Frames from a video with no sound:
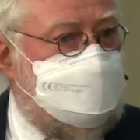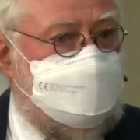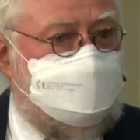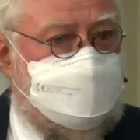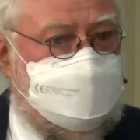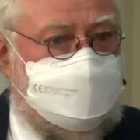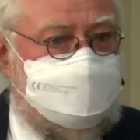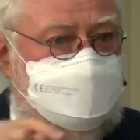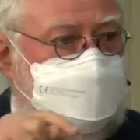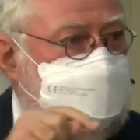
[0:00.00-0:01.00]
If I
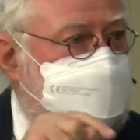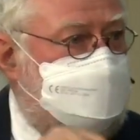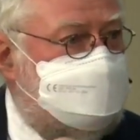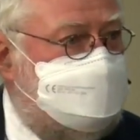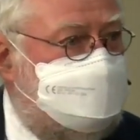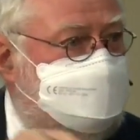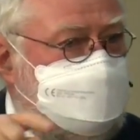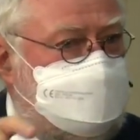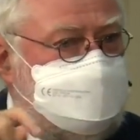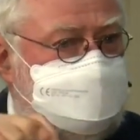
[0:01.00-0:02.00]
have an agricultural
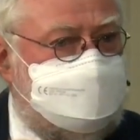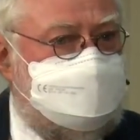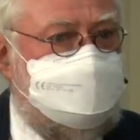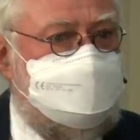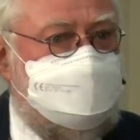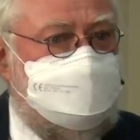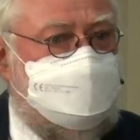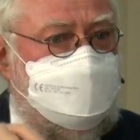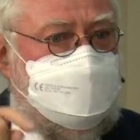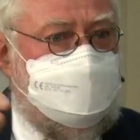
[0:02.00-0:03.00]
product
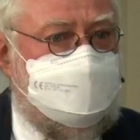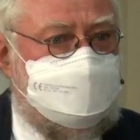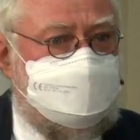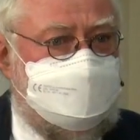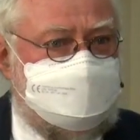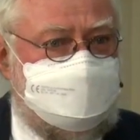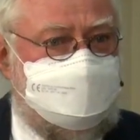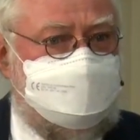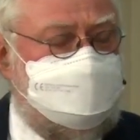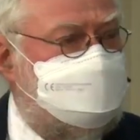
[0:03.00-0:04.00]
or an
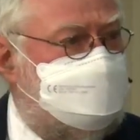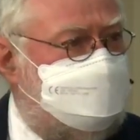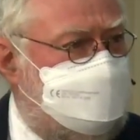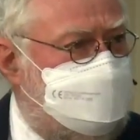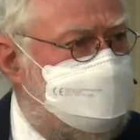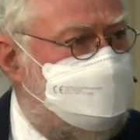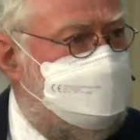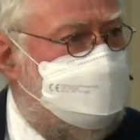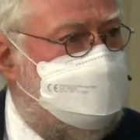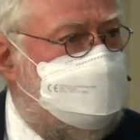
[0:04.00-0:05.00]
agricultural research farm,
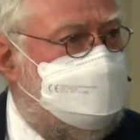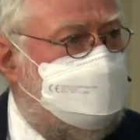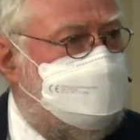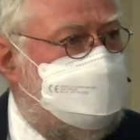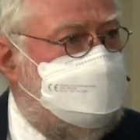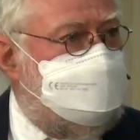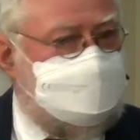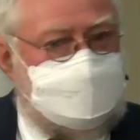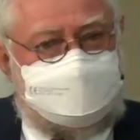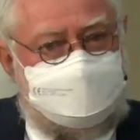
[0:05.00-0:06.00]

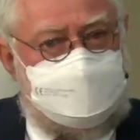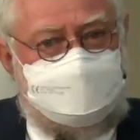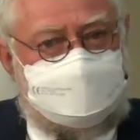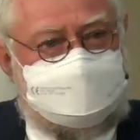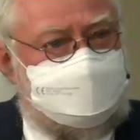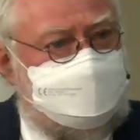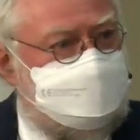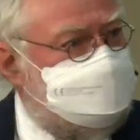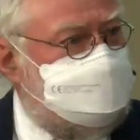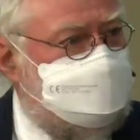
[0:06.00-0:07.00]
that farm must have a
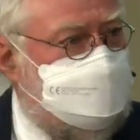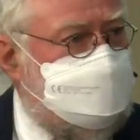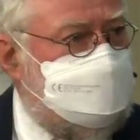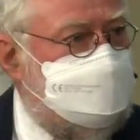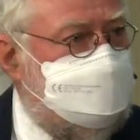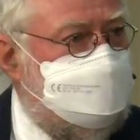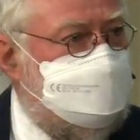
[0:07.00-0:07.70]
business plan.